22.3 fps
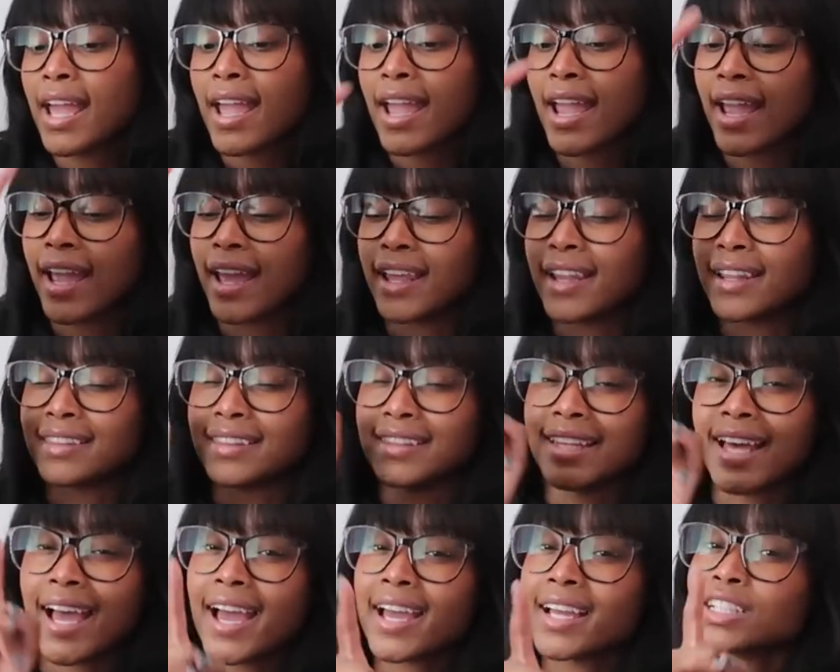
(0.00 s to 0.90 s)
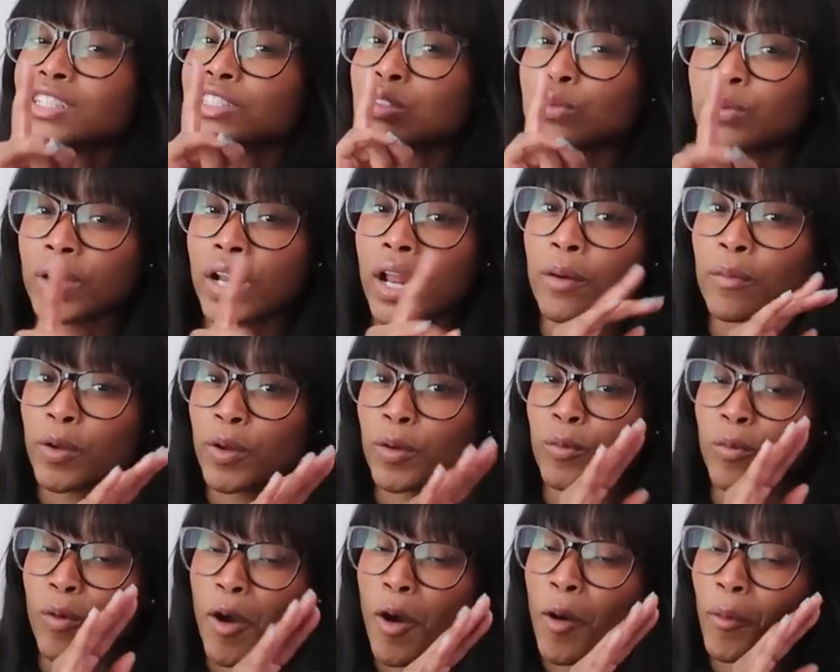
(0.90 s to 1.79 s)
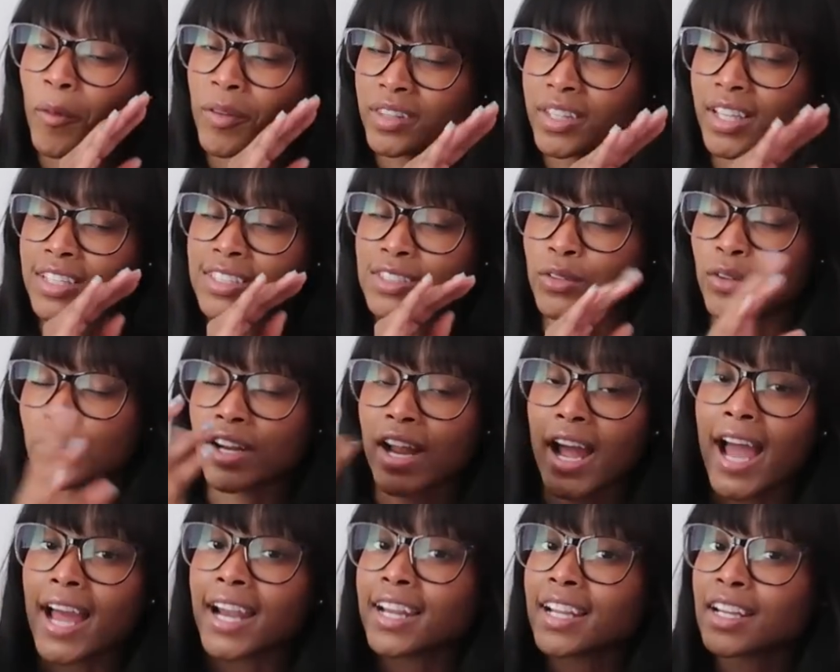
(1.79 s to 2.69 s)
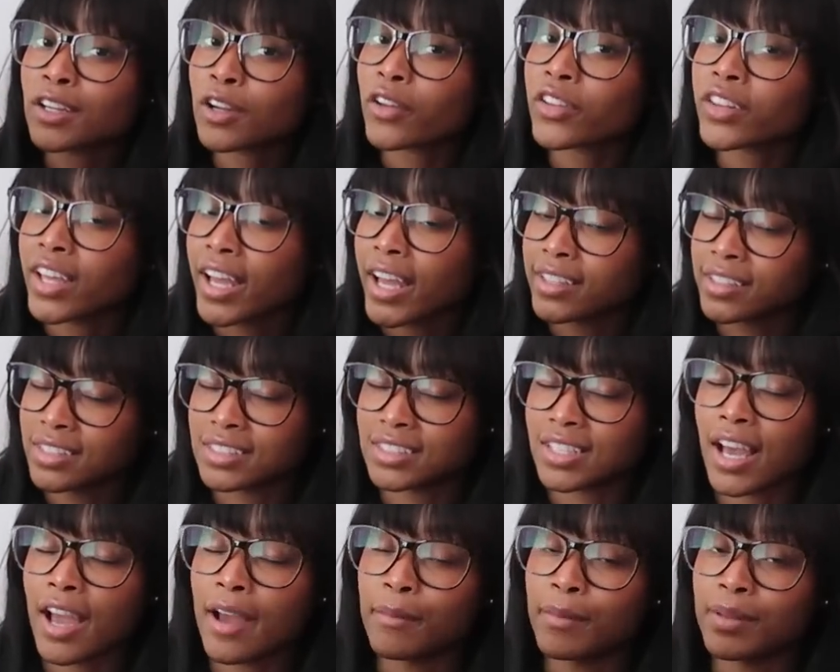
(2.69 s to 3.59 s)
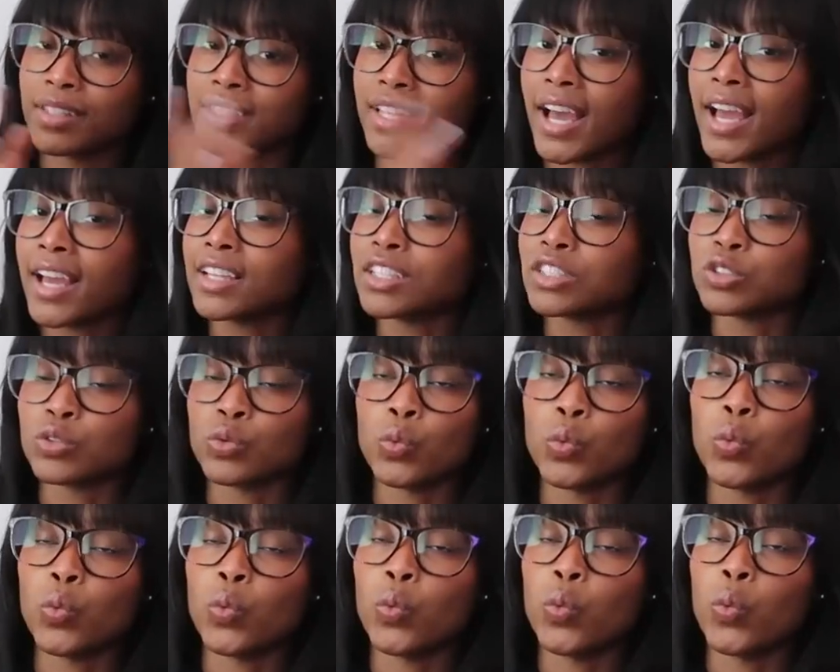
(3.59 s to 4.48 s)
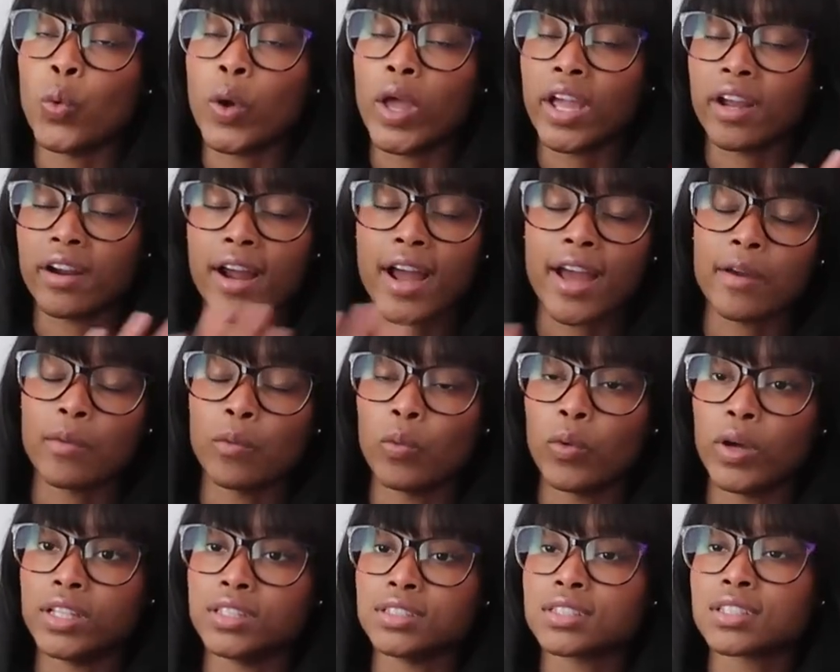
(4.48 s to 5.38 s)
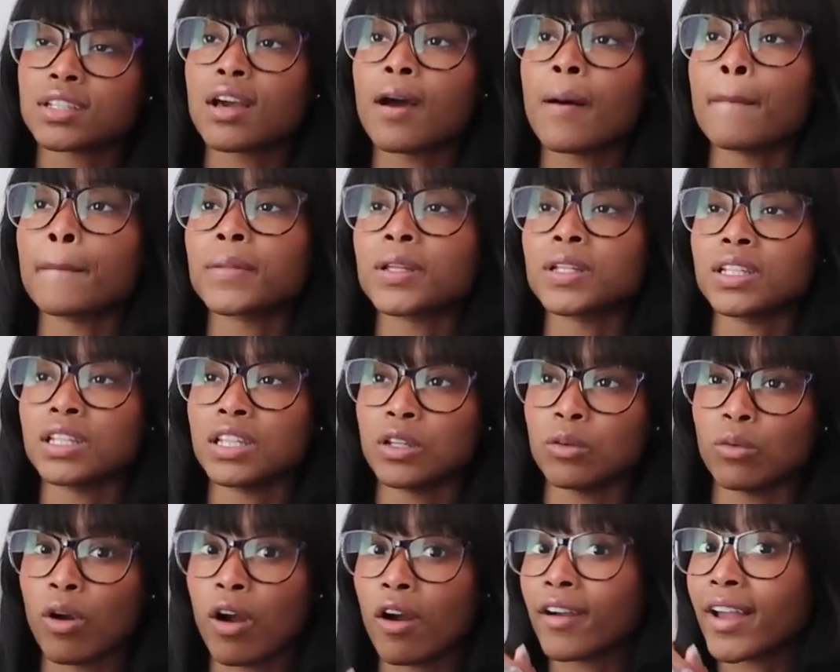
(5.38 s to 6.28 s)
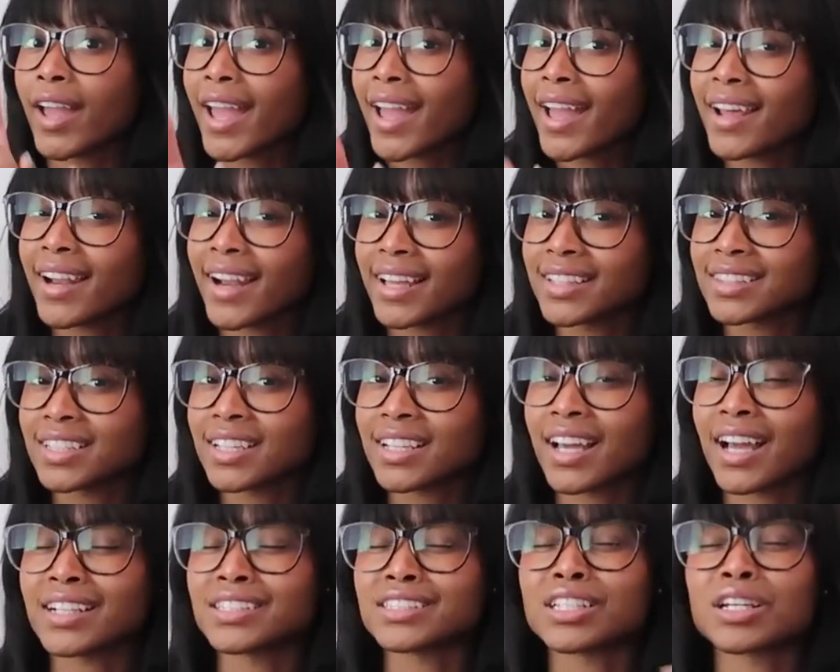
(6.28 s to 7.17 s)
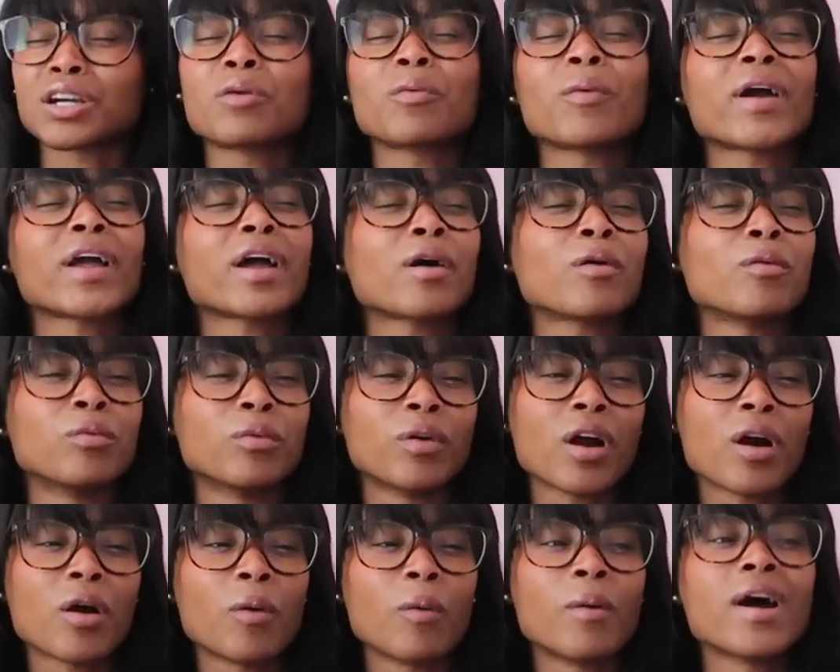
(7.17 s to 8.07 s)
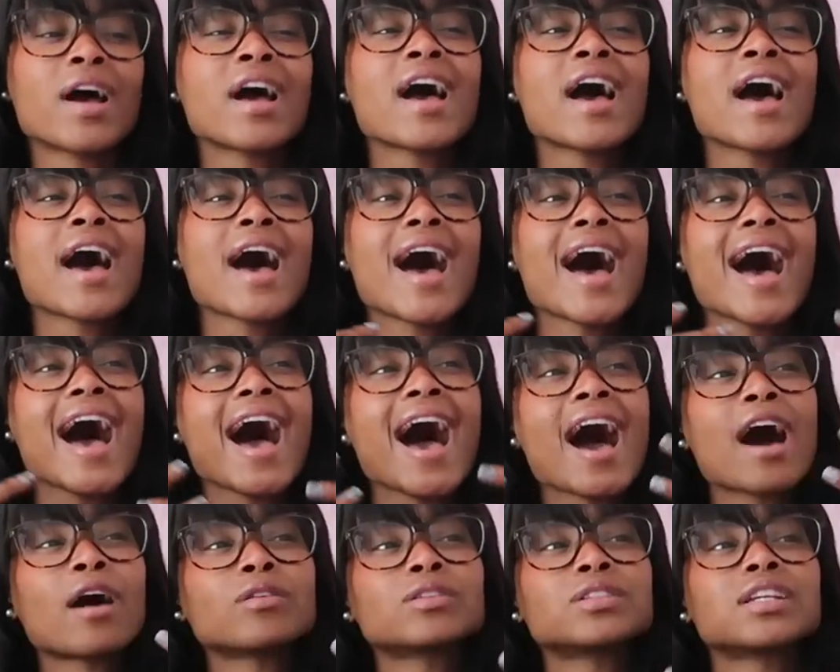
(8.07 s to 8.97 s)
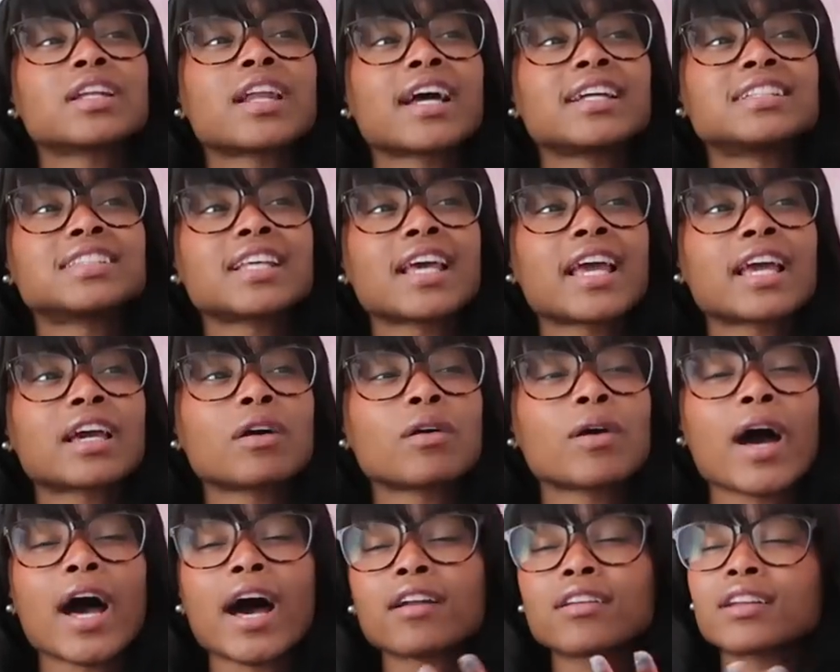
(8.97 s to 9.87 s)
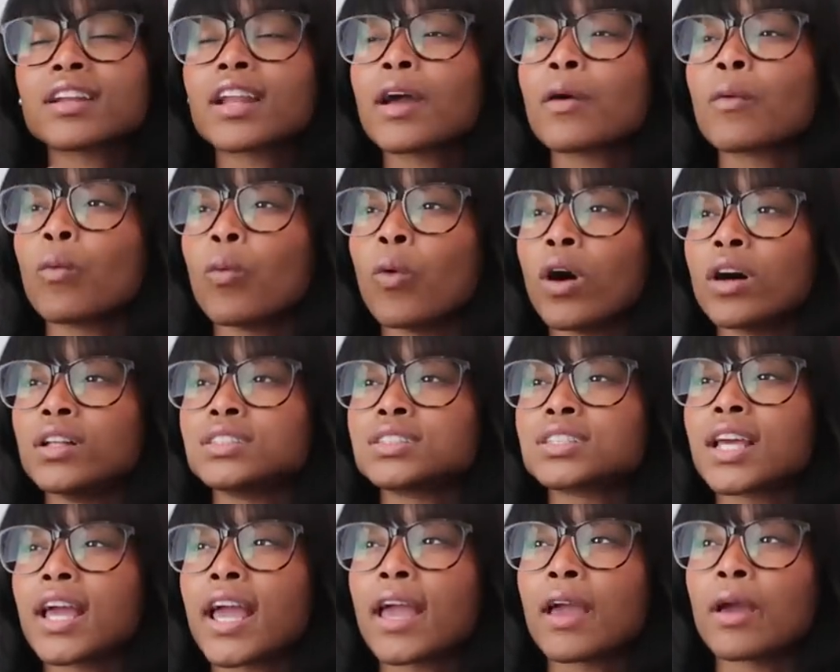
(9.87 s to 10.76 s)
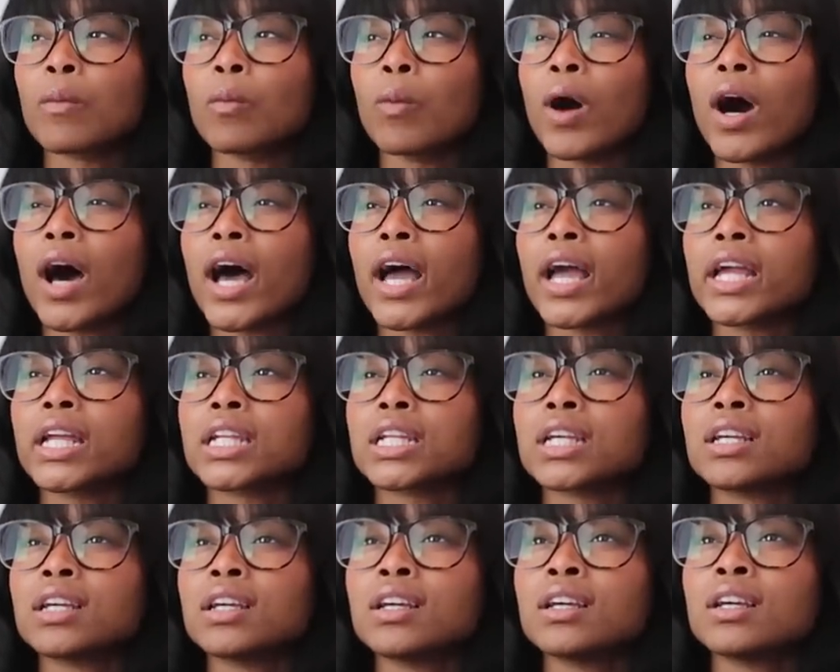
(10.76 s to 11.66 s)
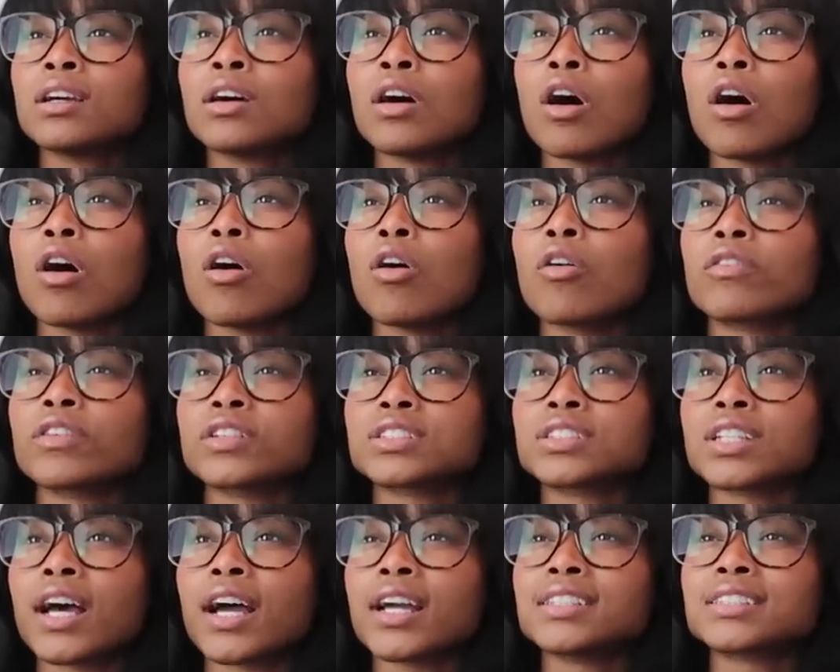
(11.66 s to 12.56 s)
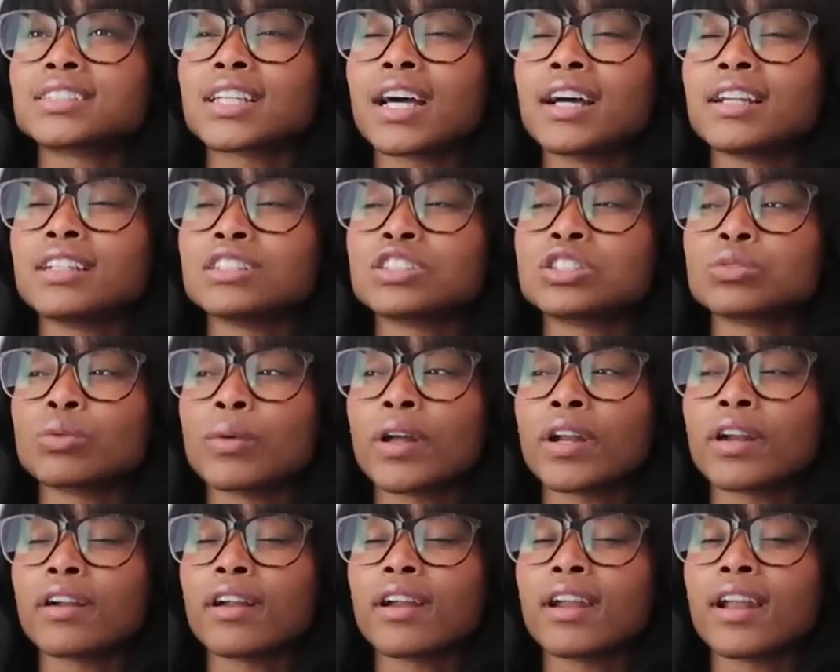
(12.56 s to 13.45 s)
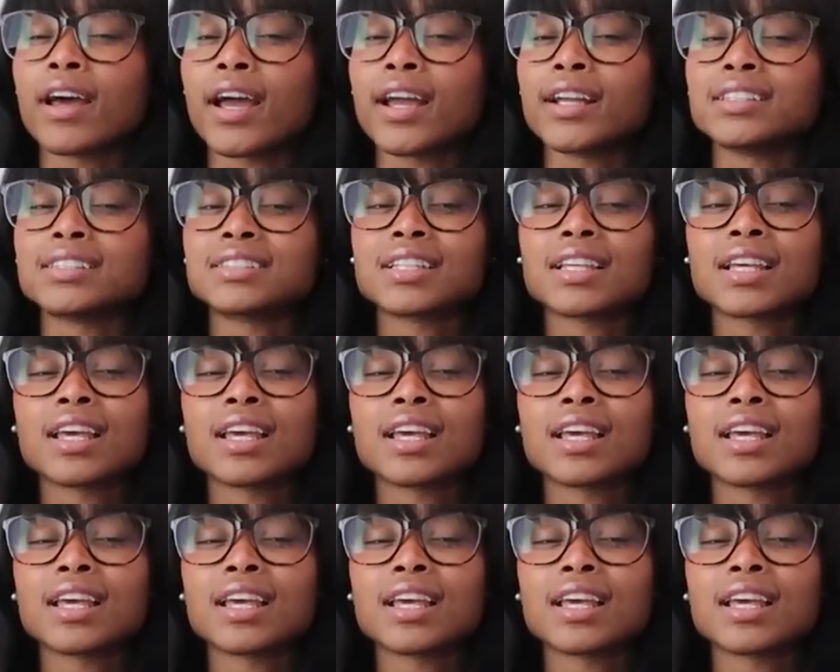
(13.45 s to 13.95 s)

and that is when I went wrong with that sweater. I didn't know that at the time, but that is where I went completely wrong. And I think I took away a row. How did I want a wide, oversized kind of sweater, and I